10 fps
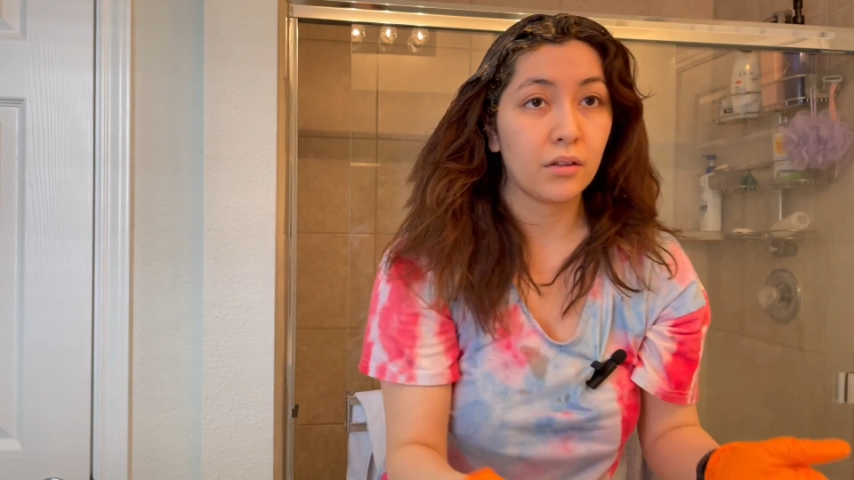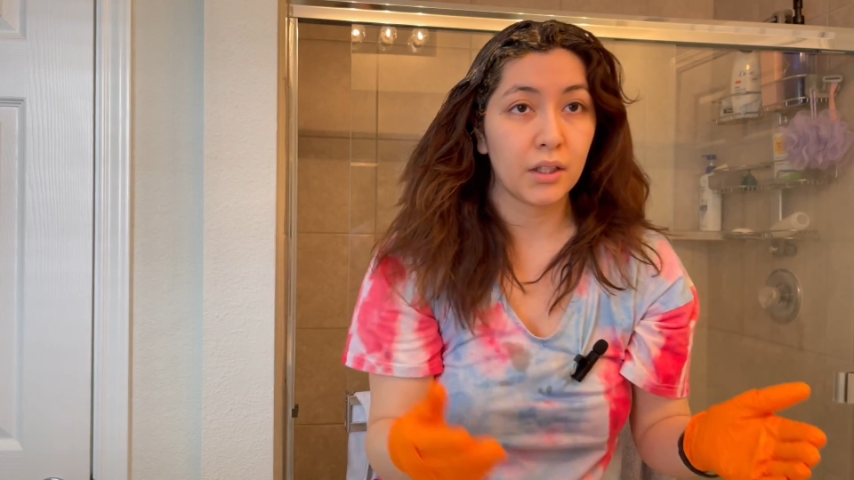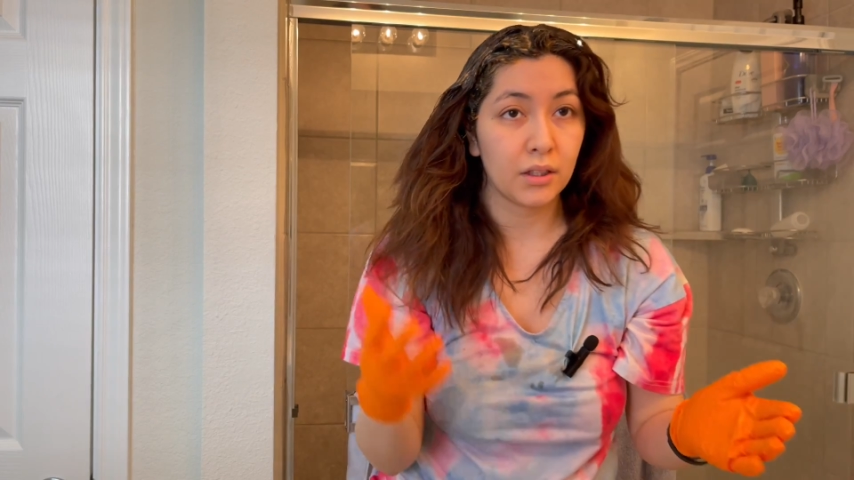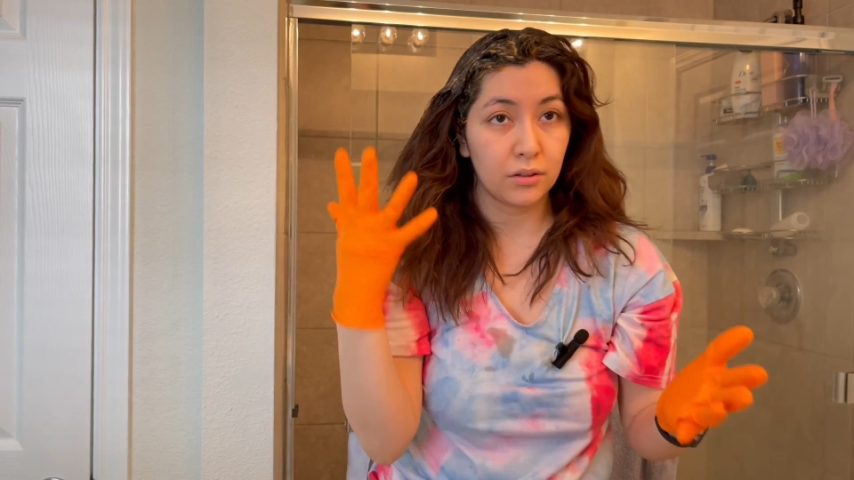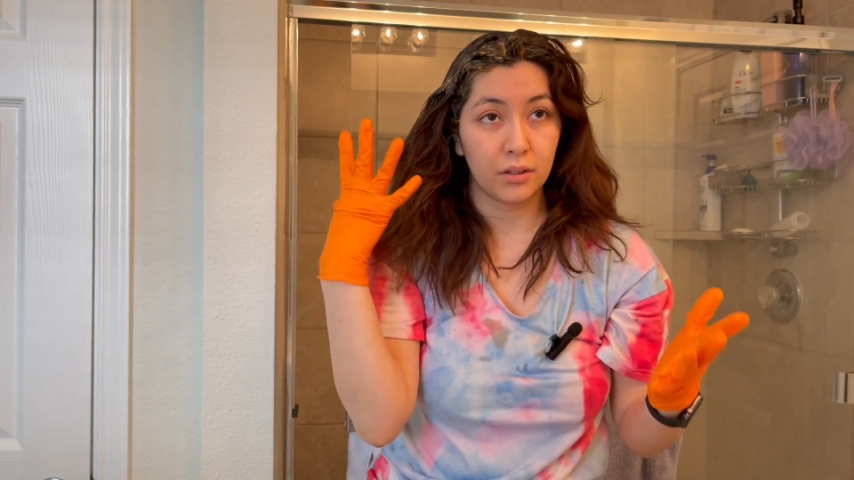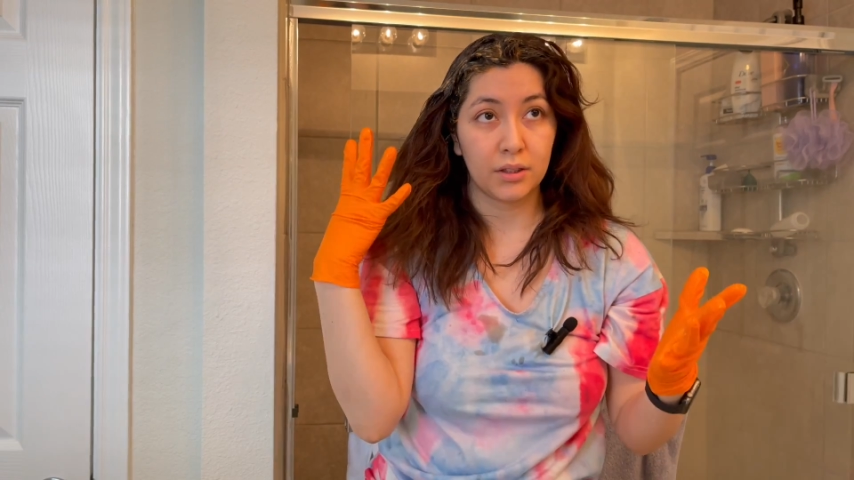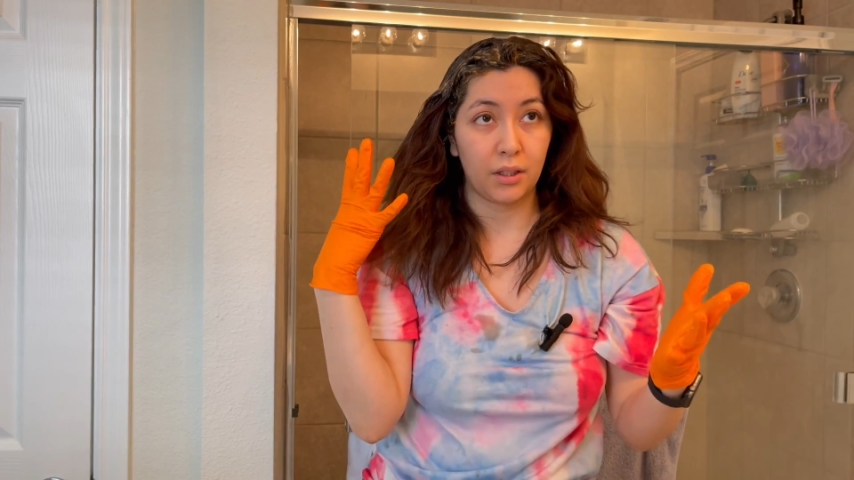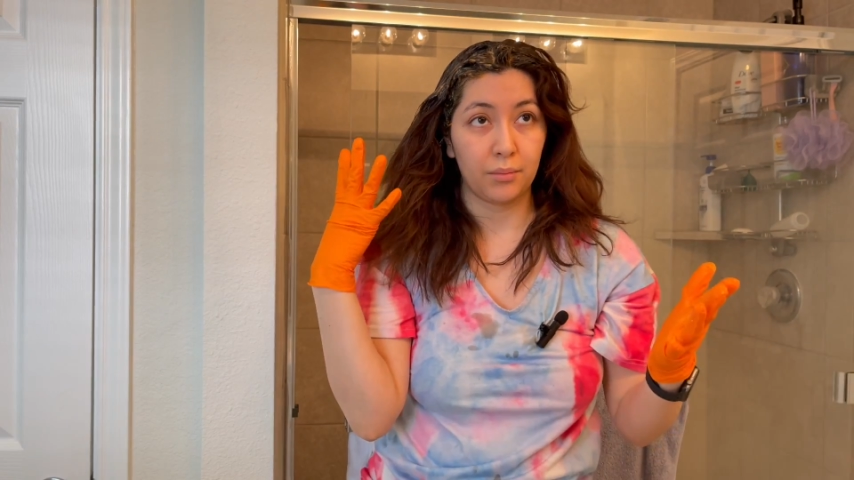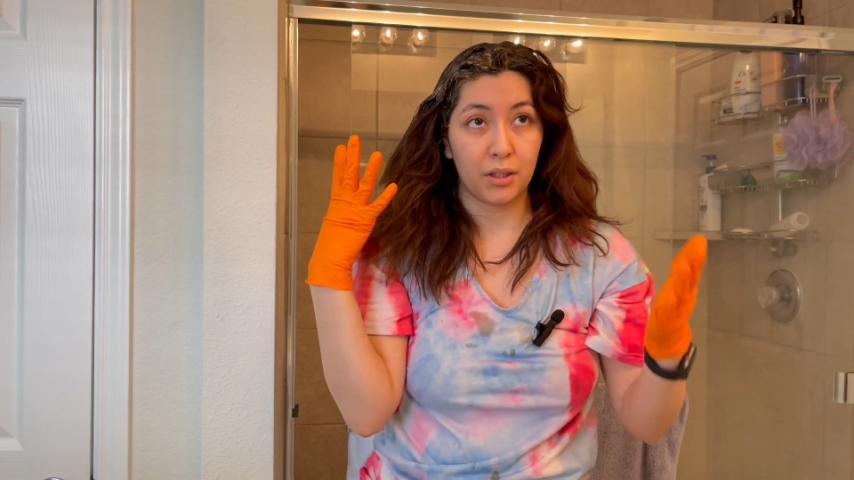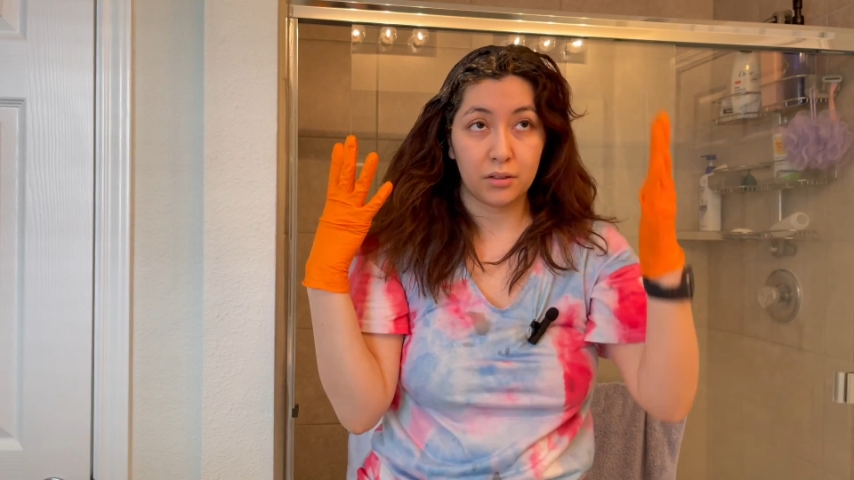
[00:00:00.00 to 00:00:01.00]
go ahead and do the
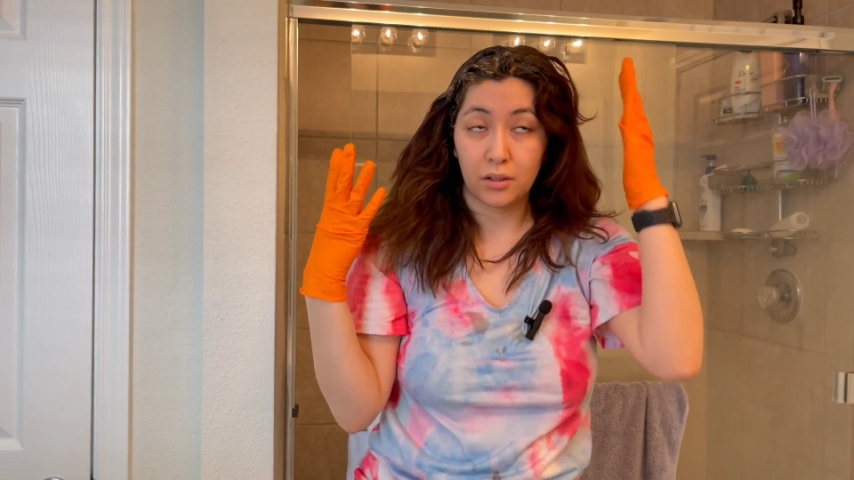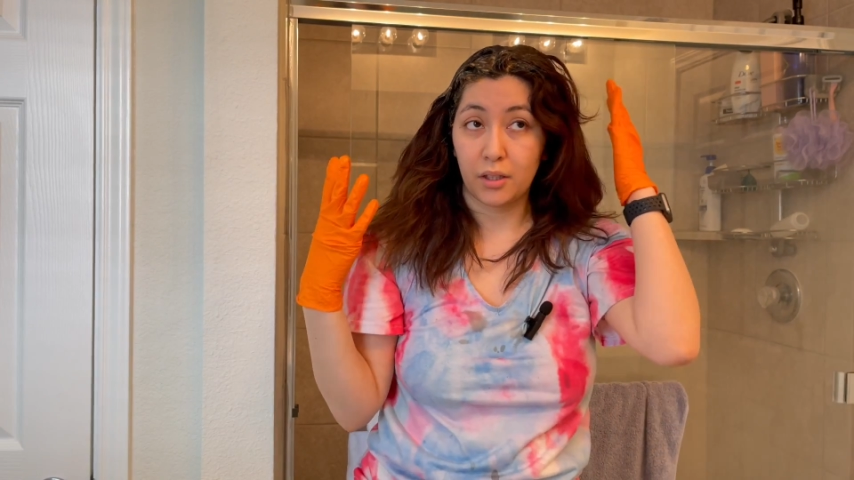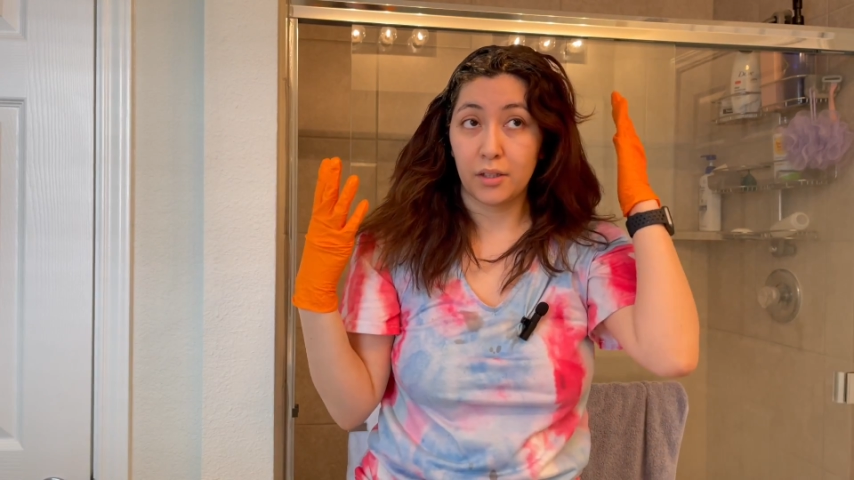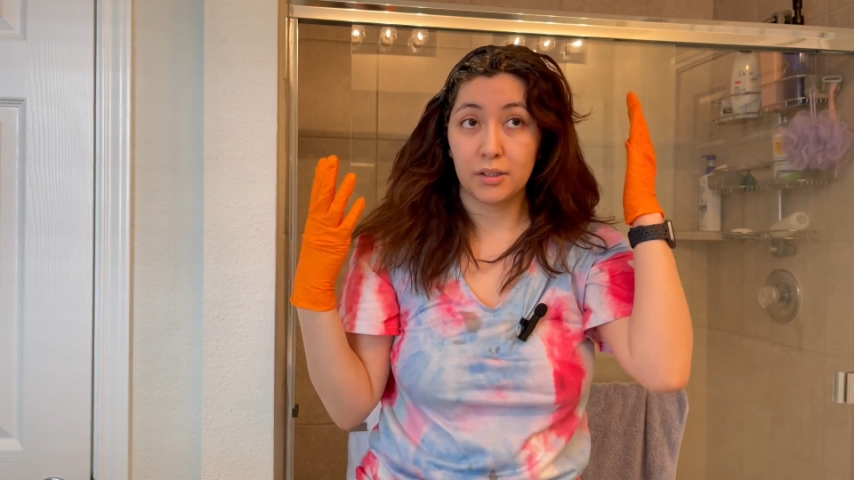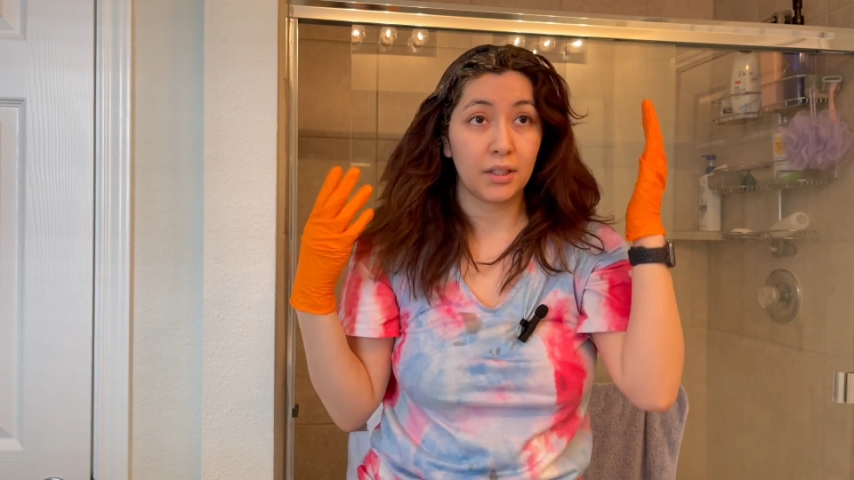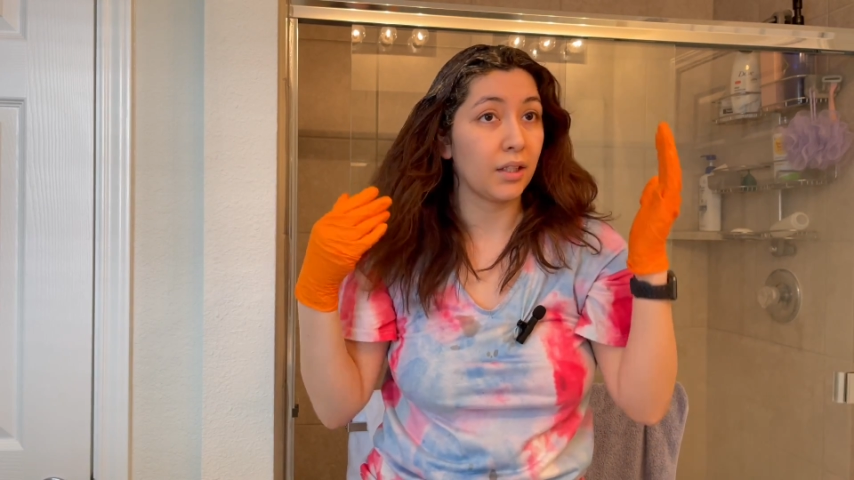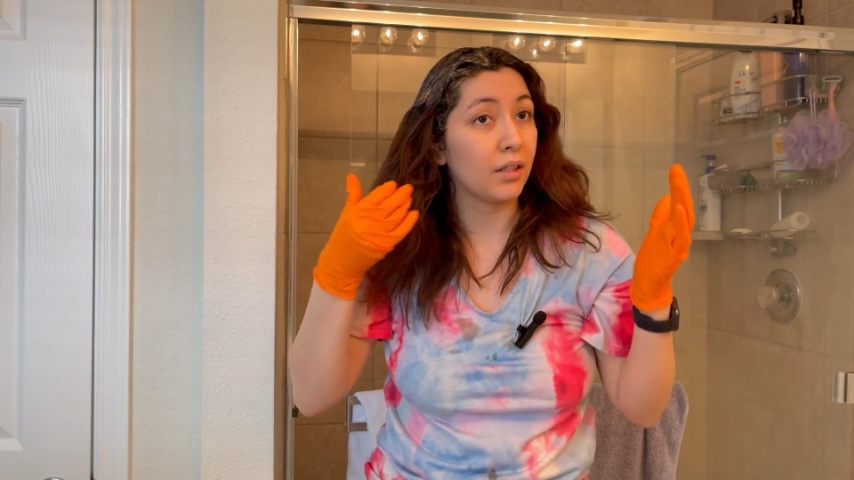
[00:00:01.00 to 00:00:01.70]
same thing to the other side,